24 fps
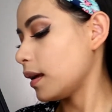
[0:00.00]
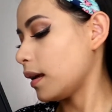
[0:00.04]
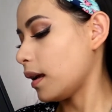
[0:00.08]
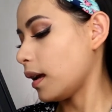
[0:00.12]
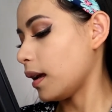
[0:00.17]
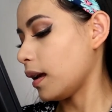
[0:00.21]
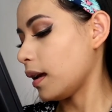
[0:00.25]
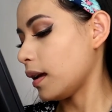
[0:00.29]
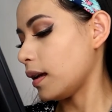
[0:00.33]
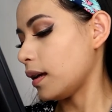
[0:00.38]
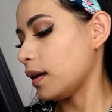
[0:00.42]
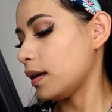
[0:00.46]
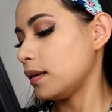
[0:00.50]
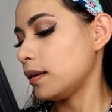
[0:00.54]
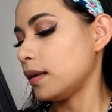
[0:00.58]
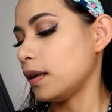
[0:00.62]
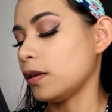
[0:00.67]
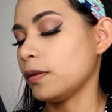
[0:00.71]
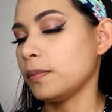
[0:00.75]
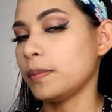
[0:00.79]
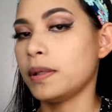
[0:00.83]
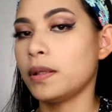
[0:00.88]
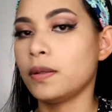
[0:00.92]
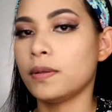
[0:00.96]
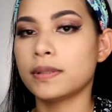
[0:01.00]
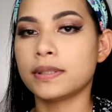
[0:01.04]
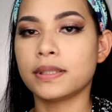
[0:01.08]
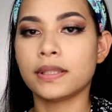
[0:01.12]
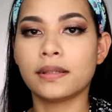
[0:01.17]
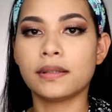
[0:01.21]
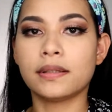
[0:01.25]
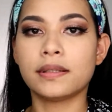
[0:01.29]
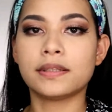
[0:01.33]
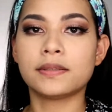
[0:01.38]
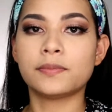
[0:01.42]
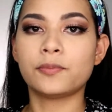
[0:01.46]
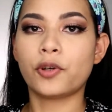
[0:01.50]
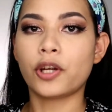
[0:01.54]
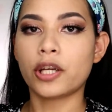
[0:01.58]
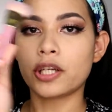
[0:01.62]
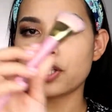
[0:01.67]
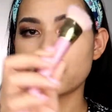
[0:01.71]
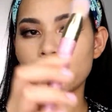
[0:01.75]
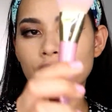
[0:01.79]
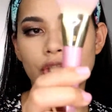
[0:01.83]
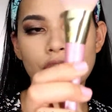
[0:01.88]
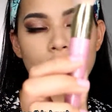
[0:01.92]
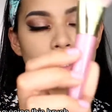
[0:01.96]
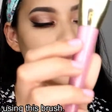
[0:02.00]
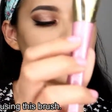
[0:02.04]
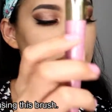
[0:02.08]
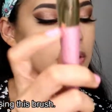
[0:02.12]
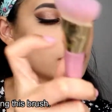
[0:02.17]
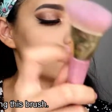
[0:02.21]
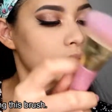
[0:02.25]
And I'll be using this brush.